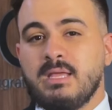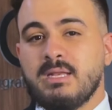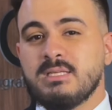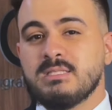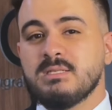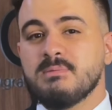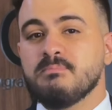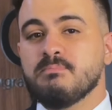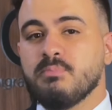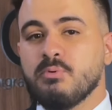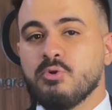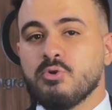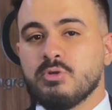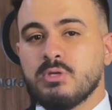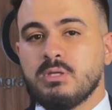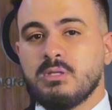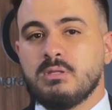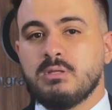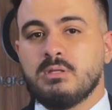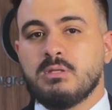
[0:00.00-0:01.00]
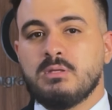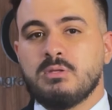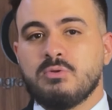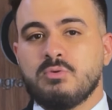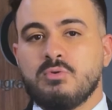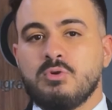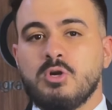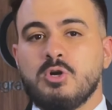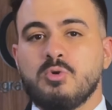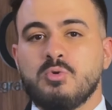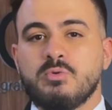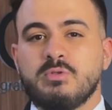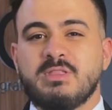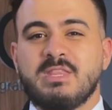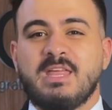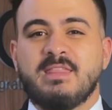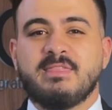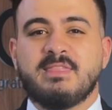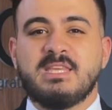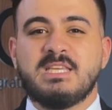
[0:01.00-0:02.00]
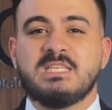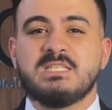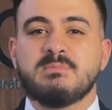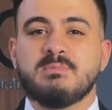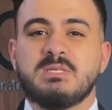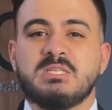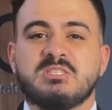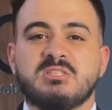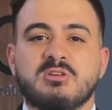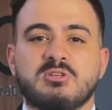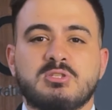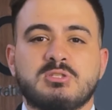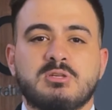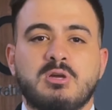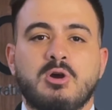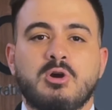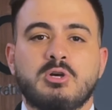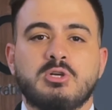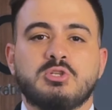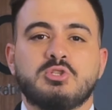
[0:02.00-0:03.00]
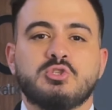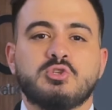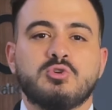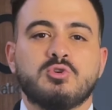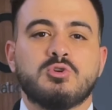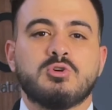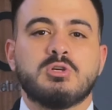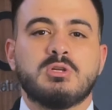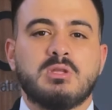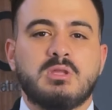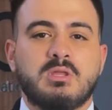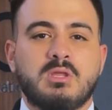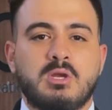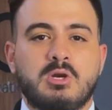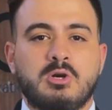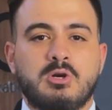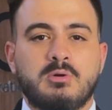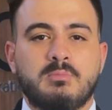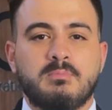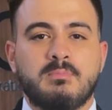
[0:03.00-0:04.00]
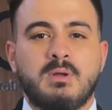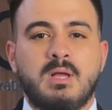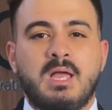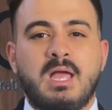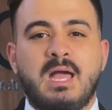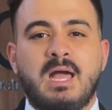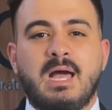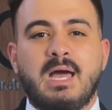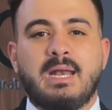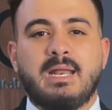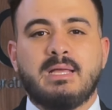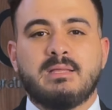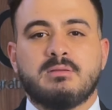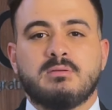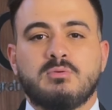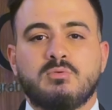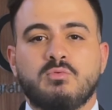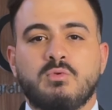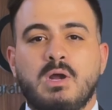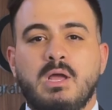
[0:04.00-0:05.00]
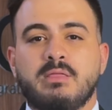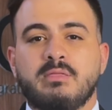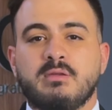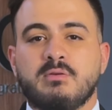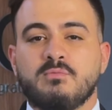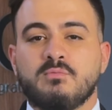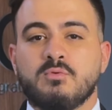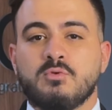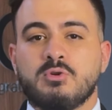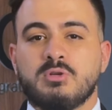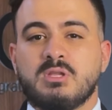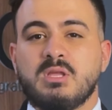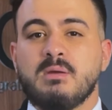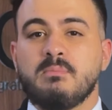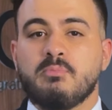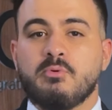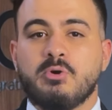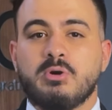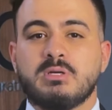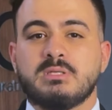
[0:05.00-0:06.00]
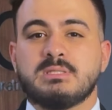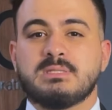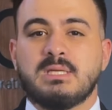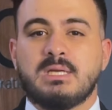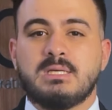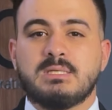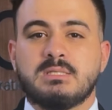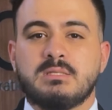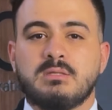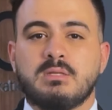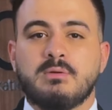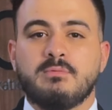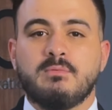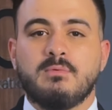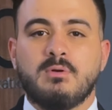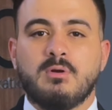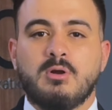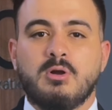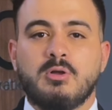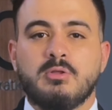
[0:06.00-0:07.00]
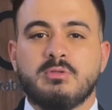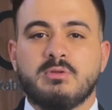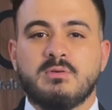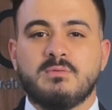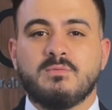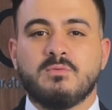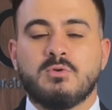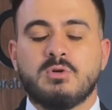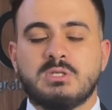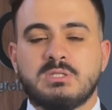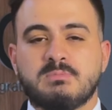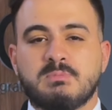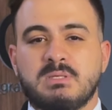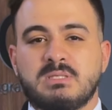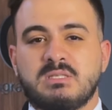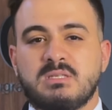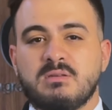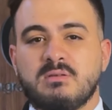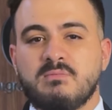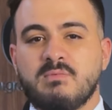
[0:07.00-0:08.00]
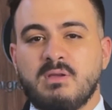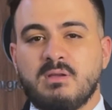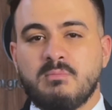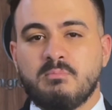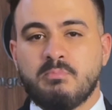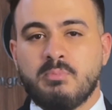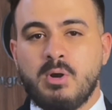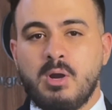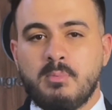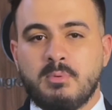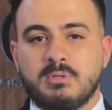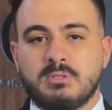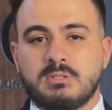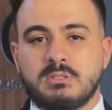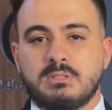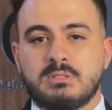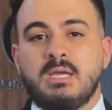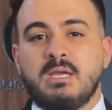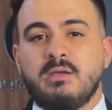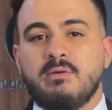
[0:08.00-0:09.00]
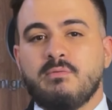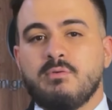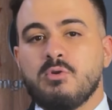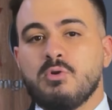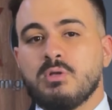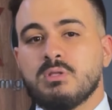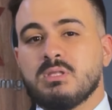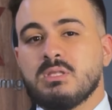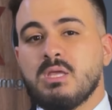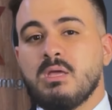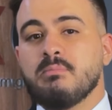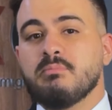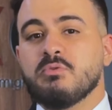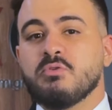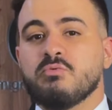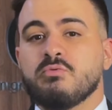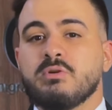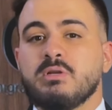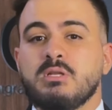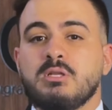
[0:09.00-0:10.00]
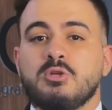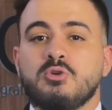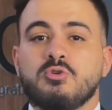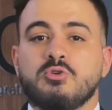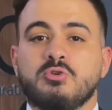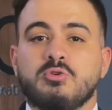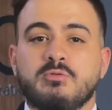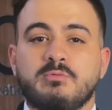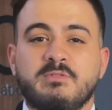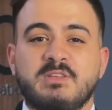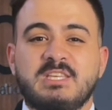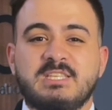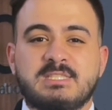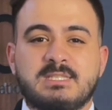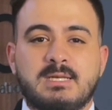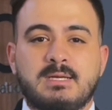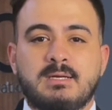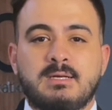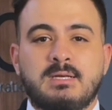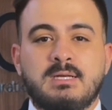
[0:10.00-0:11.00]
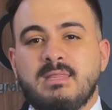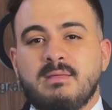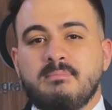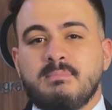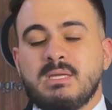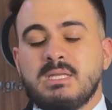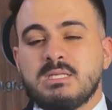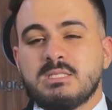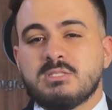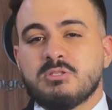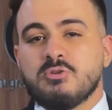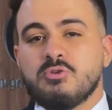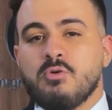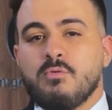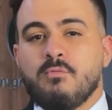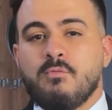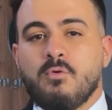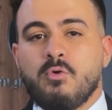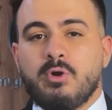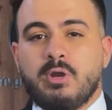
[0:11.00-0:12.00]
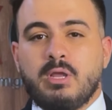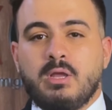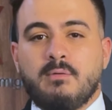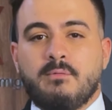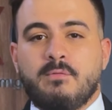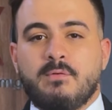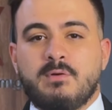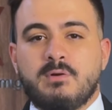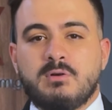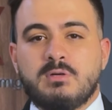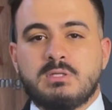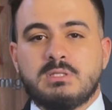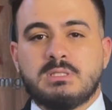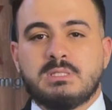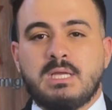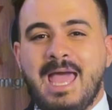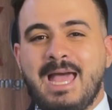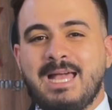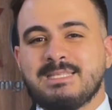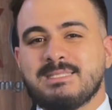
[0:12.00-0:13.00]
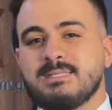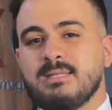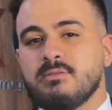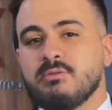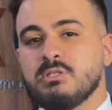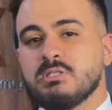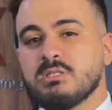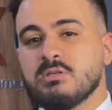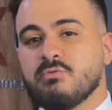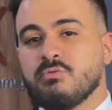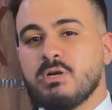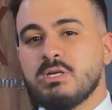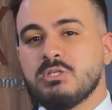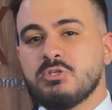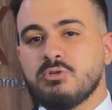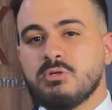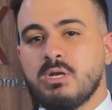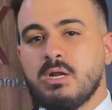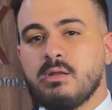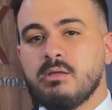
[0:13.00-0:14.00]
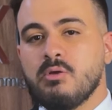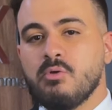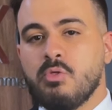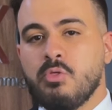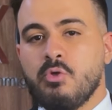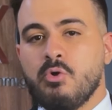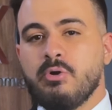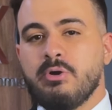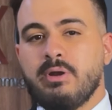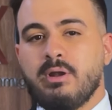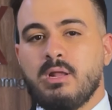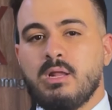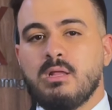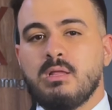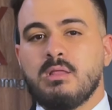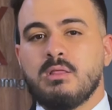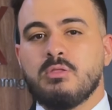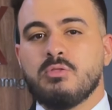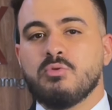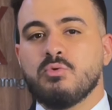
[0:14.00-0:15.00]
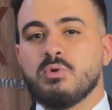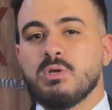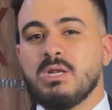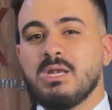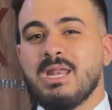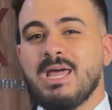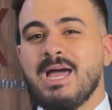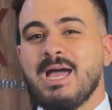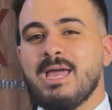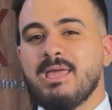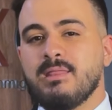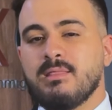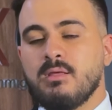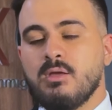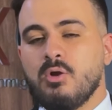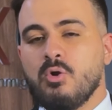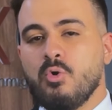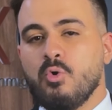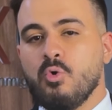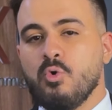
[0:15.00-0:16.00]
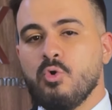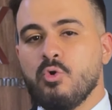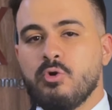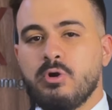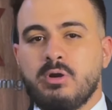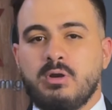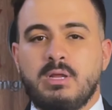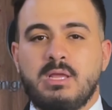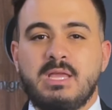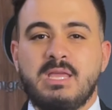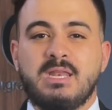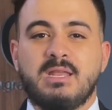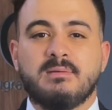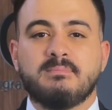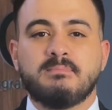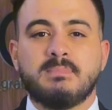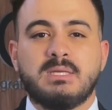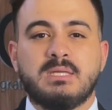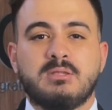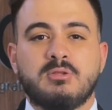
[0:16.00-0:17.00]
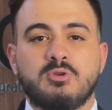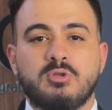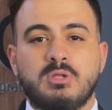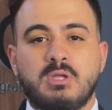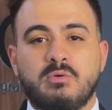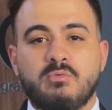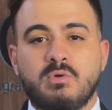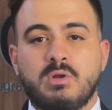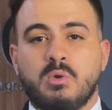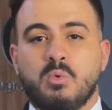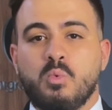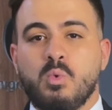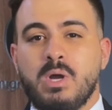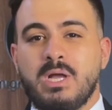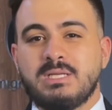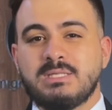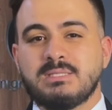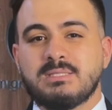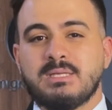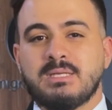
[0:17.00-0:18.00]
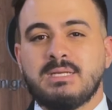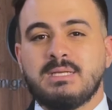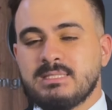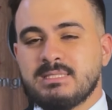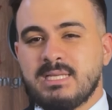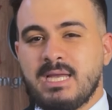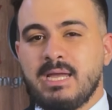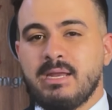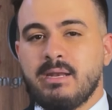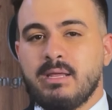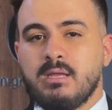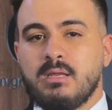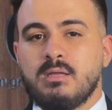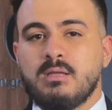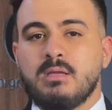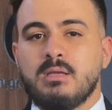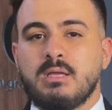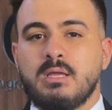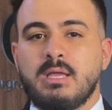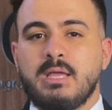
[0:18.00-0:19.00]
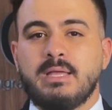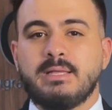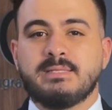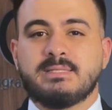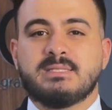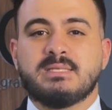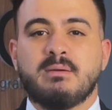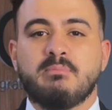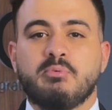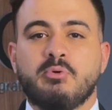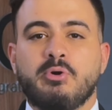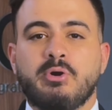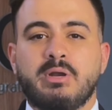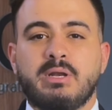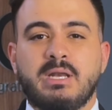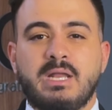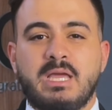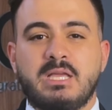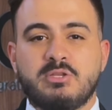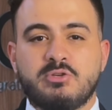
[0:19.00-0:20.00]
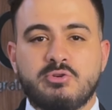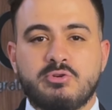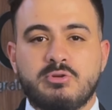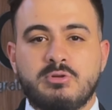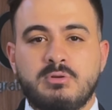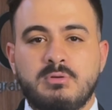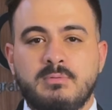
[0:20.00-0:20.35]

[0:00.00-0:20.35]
It is important to note that these visas are short-term and are granted for temporary stays in the country for specific purposes. If you attempt to renew your visa, the Ministry of Foreign Affairs has the discretionary authority to deny or inadmit the request, citing its temporary nature.